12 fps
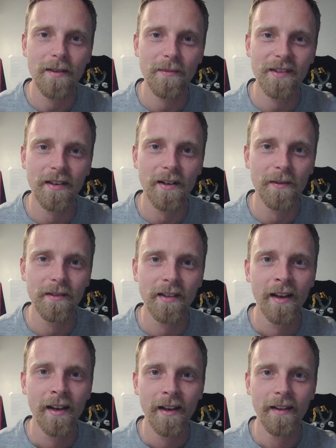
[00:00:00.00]
themselves.
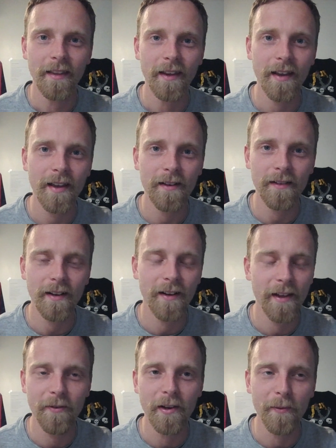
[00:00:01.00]
They hate
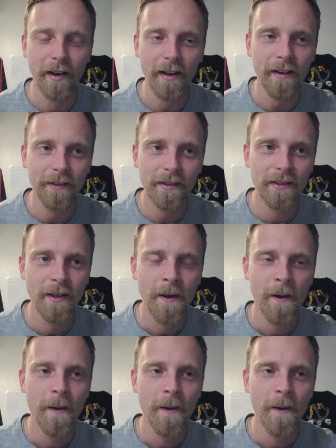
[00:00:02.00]
everyone else.